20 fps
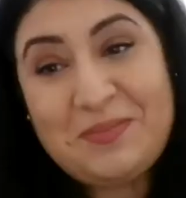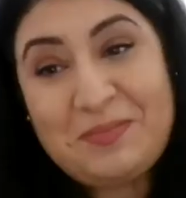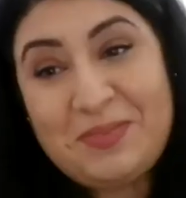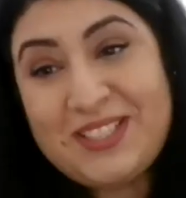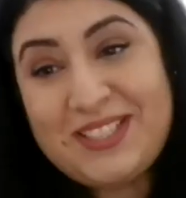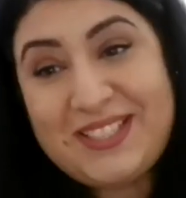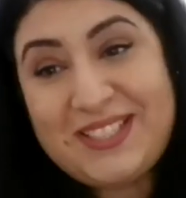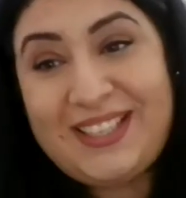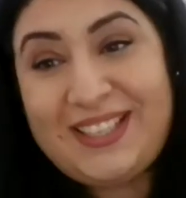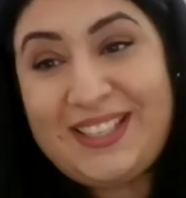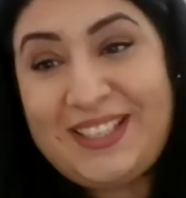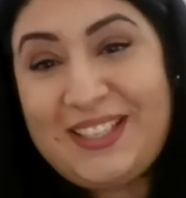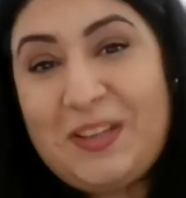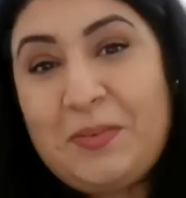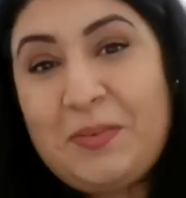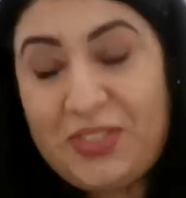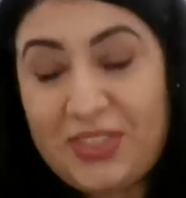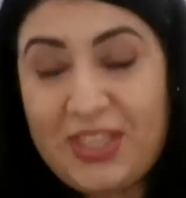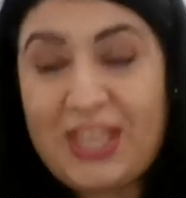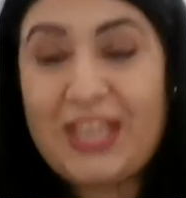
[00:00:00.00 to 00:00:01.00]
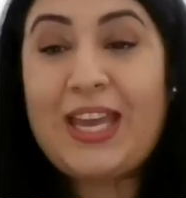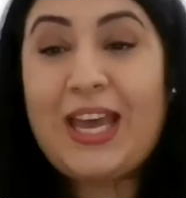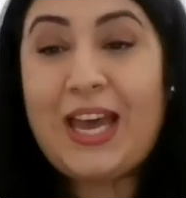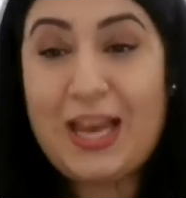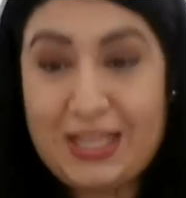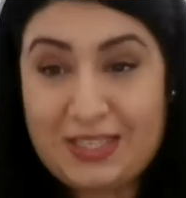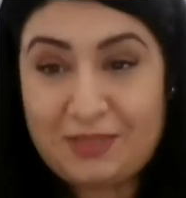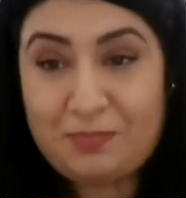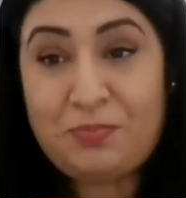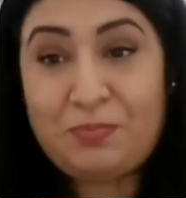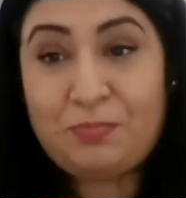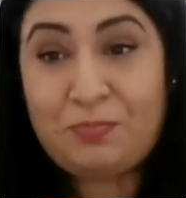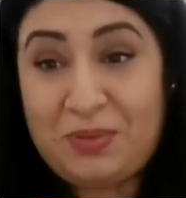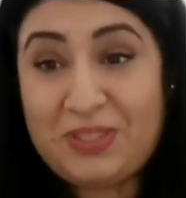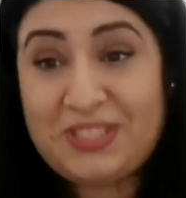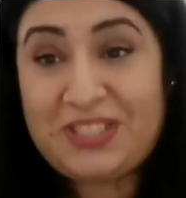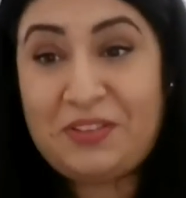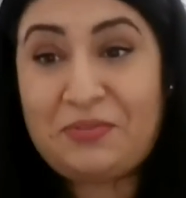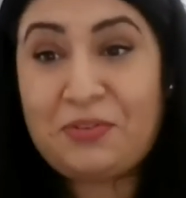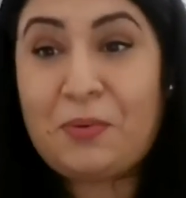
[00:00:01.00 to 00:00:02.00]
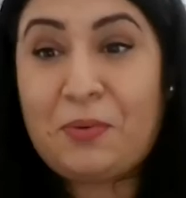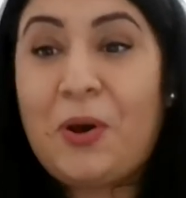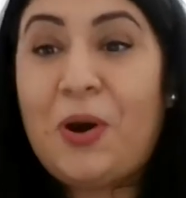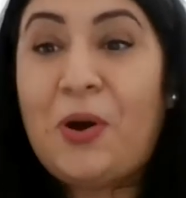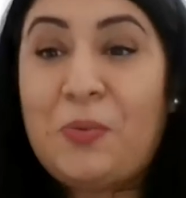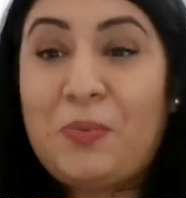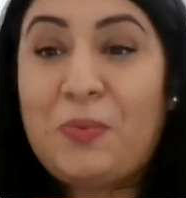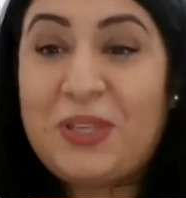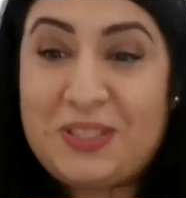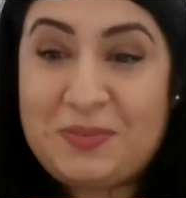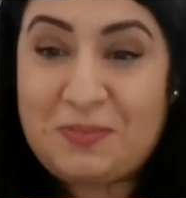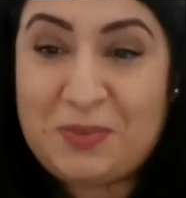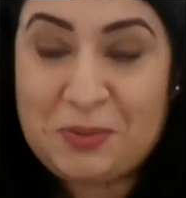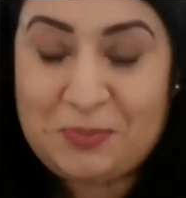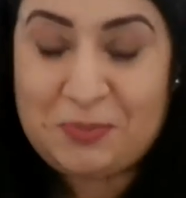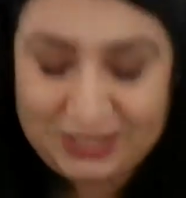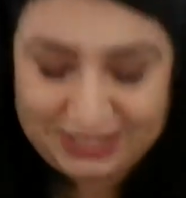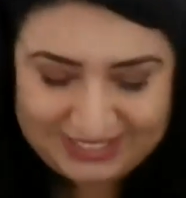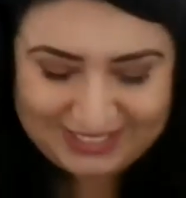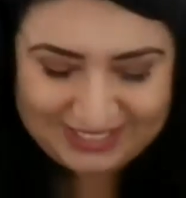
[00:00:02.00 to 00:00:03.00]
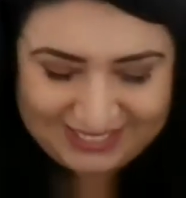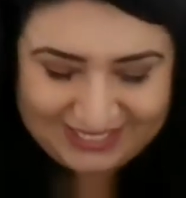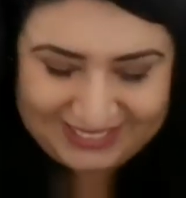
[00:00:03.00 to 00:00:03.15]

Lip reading: busy, but thank God, busy from home at the moment.